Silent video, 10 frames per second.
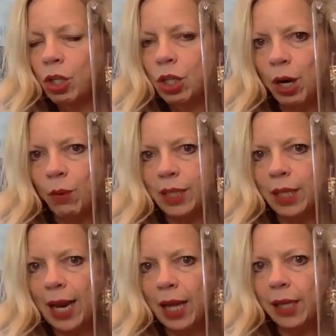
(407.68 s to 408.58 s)
There was
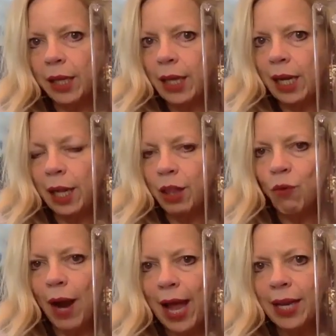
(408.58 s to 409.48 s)
like a little needle and
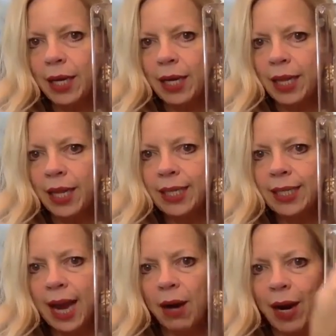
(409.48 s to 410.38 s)
thread in this
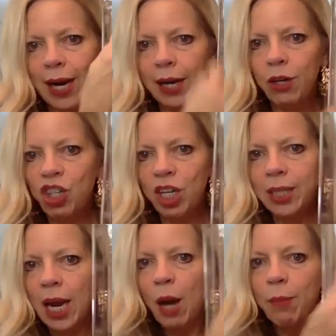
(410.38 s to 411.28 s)
set right here,
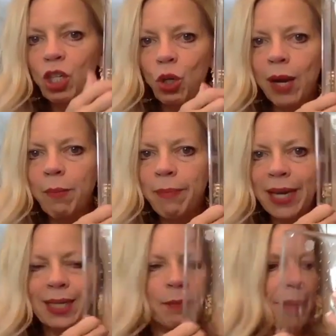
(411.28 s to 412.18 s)
but you can
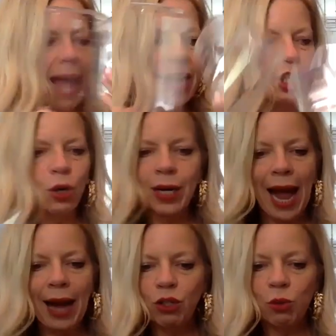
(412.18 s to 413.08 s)
mix and match. You can
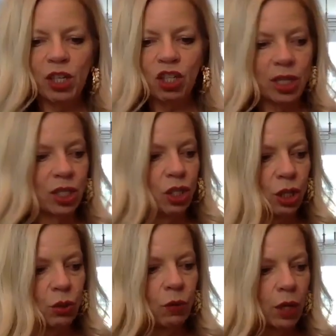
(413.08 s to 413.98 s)
actually just
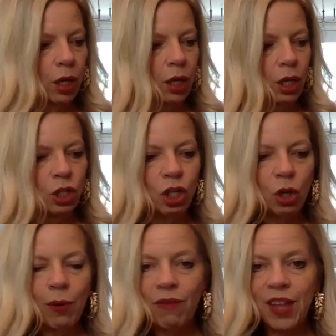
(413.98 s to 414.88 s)
do
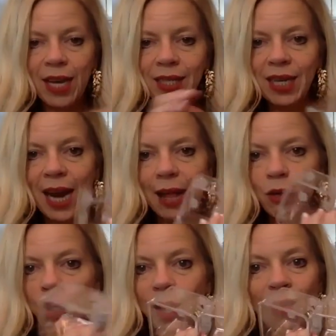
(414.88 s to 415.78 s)
2 of these together.
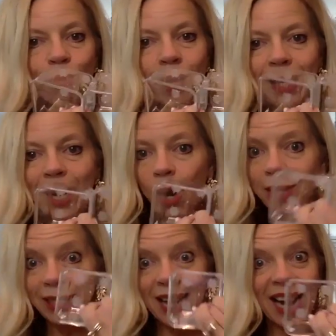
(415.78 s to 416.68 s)
So they really are
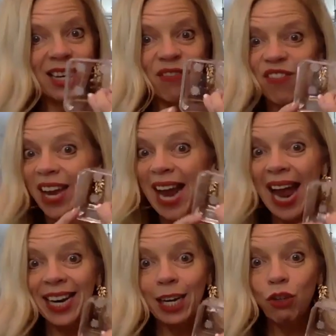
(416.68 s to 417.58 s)
designed to fit
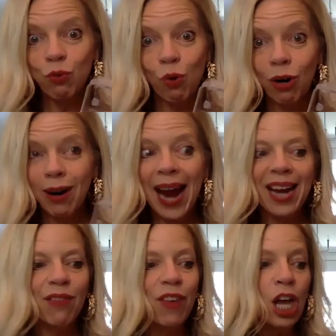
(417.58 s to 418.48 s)
any drawer. And
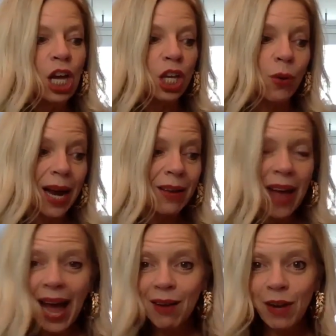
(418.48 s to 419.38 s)
if you kind of
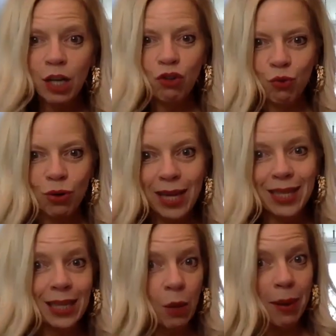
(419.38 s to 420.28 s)
have a drawer that's
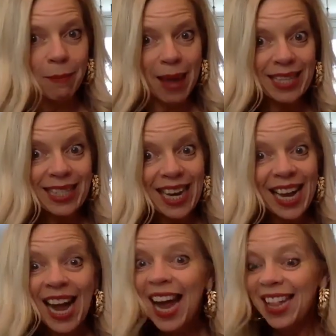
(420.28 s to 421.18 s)
a little bit
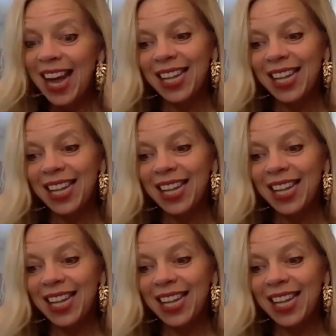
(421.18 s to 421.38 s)
messy, that